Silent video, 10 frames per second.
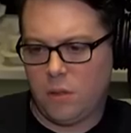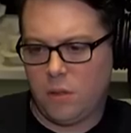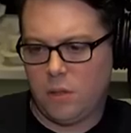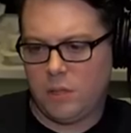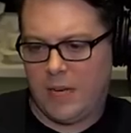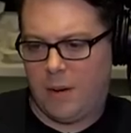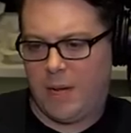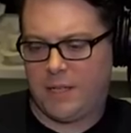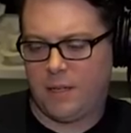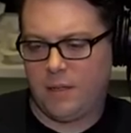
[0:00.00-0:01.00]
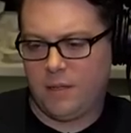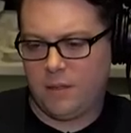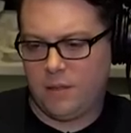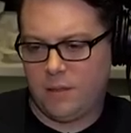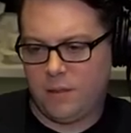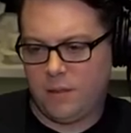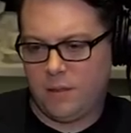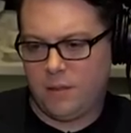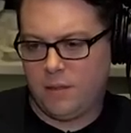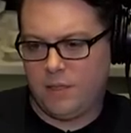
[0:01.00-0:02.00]
These superstars looking for a
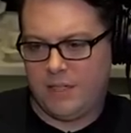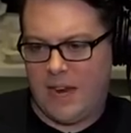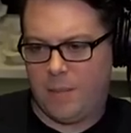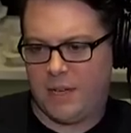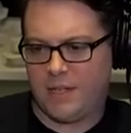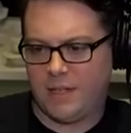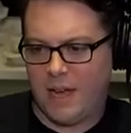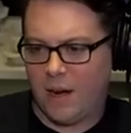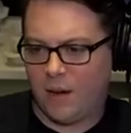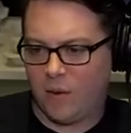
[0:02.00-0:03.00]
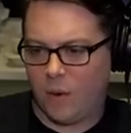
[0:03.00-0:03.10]
victory, looking Damn to it. I don't even